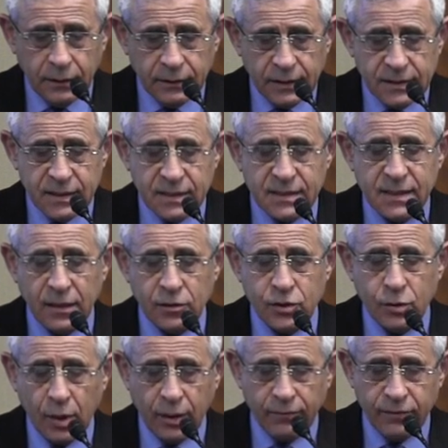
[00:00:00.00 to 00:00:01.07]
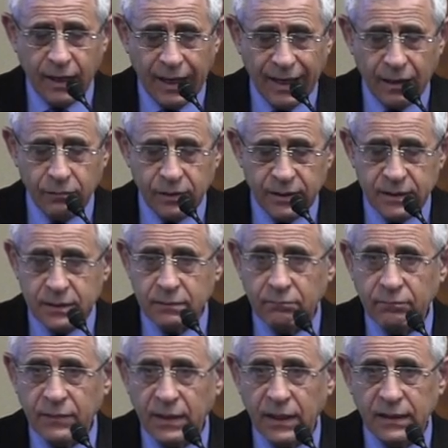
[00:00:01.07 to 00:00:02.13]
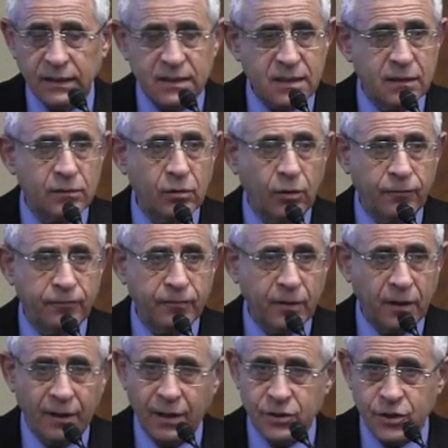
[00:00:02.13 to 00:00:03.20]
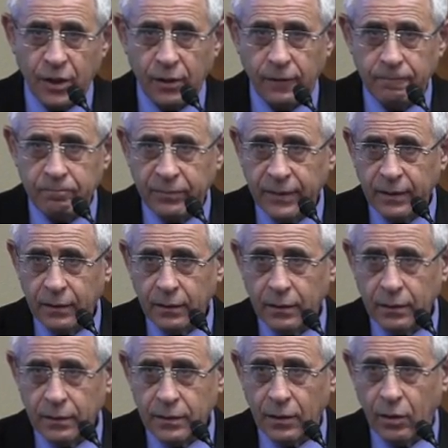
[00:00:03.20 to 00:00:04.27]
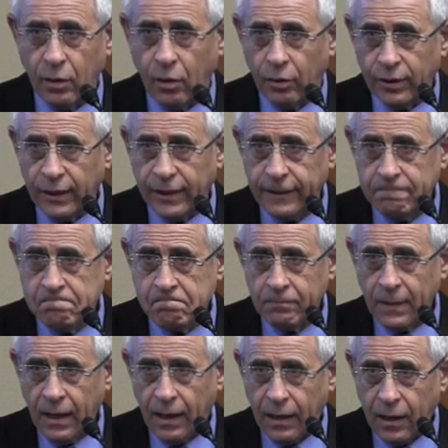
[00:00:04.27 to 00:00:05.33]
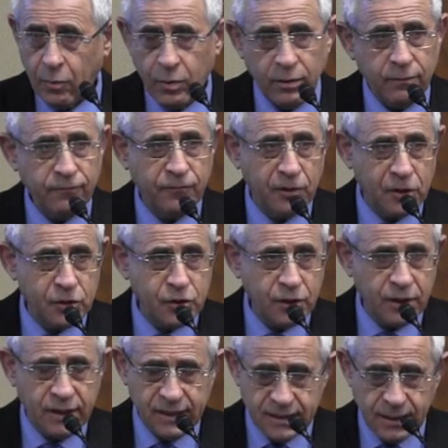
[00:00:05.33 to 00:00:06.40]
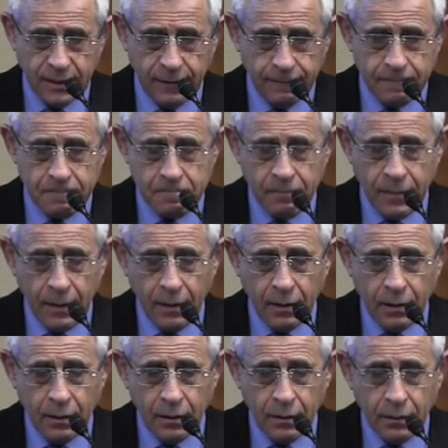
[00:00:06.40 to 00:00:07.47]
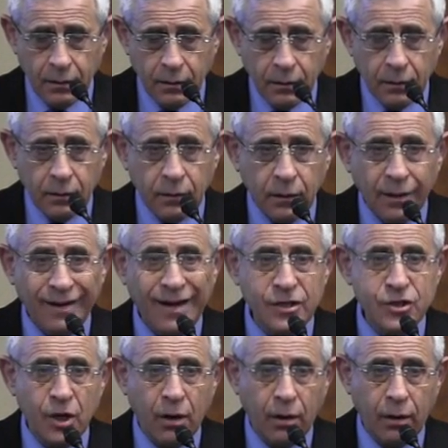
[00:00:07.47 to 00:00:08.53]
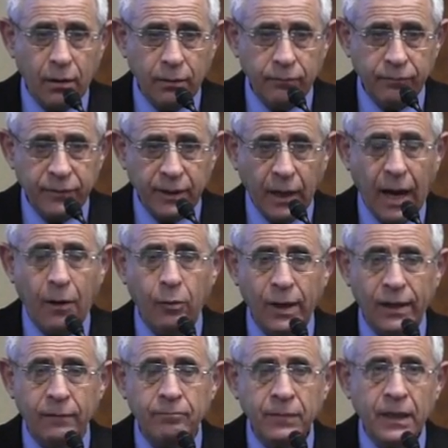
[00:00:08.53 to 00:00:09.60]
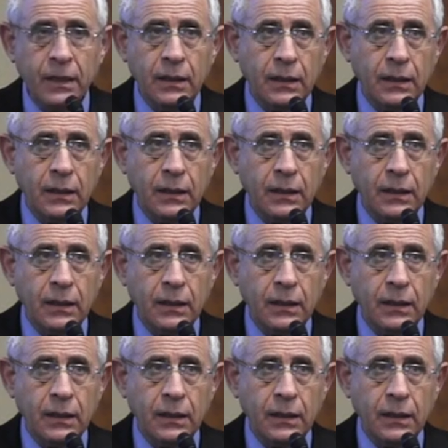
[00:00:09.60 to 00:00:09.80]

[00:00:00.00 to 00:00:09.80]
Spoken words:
This is a sanctuary of the Alawis in the center of Rajah, the only Alawi village in Israel. Rajah. Where?